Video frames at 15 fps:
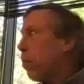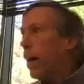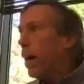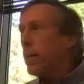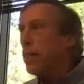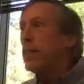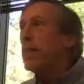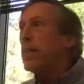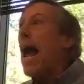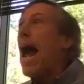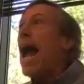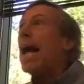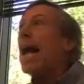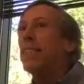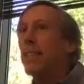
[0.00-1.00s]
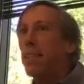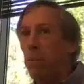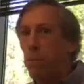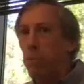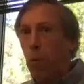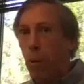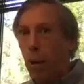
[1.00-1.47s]
questions, ask
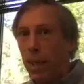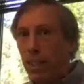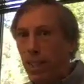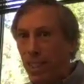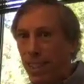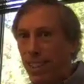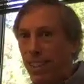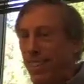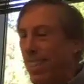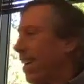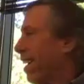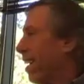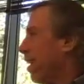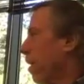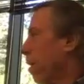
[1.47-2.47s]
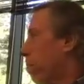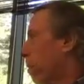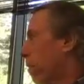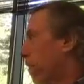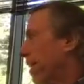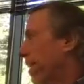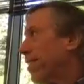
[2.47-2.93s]
them questions.
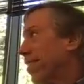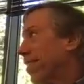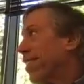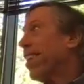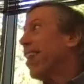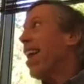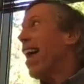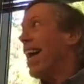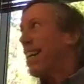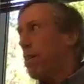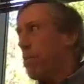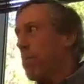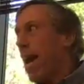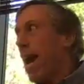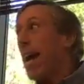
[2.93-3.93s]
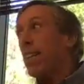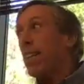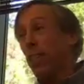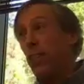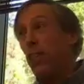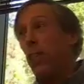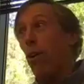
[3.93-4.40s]
Professionals like to be
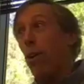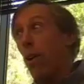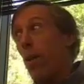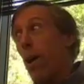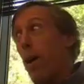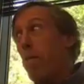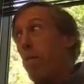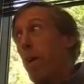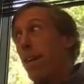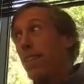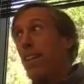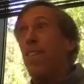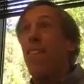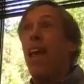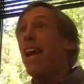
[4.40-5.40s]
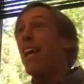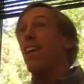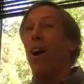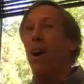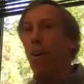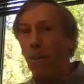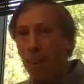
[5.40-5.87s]
asked to show you how much they
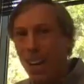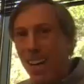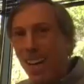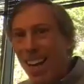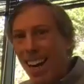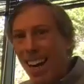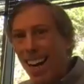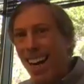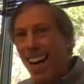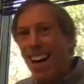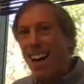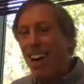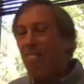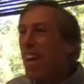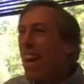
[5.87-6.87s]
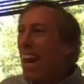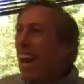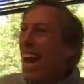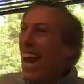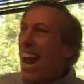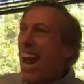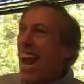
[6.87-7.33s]
know,
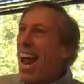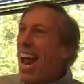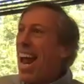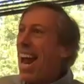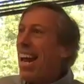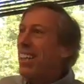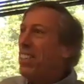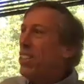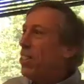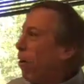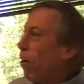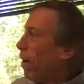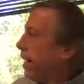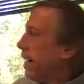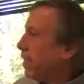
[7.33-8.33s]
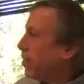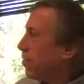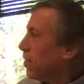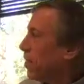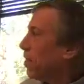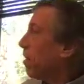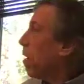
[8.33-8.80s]
and show an
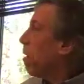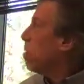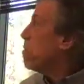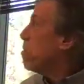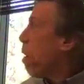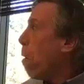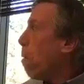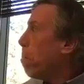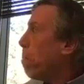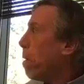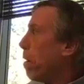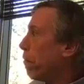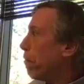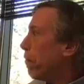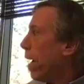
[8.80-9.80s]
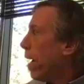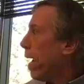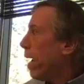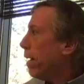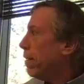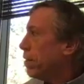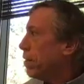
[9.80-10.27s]
interest. Don't be
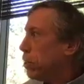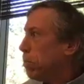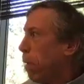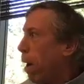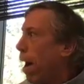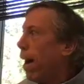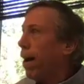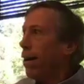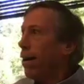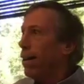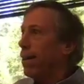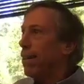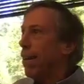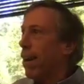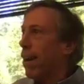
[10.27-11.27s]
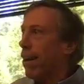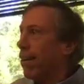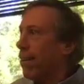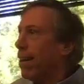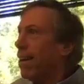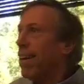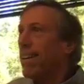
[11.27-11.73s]
afraid to smile,
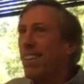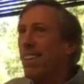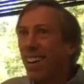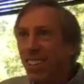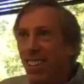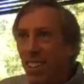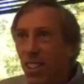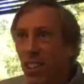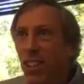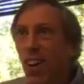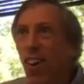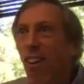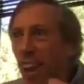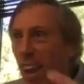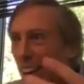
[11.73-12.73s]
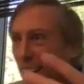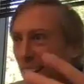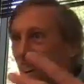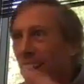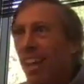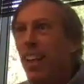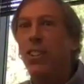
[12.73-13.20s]
to show that
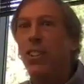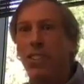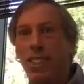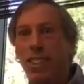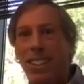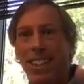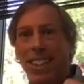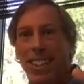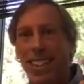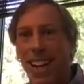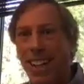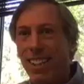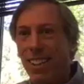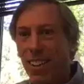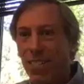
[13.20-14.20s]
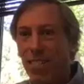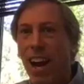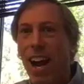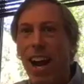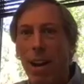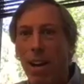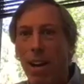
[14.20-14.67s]
you're interested, that you've
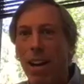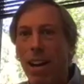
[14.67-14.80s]
got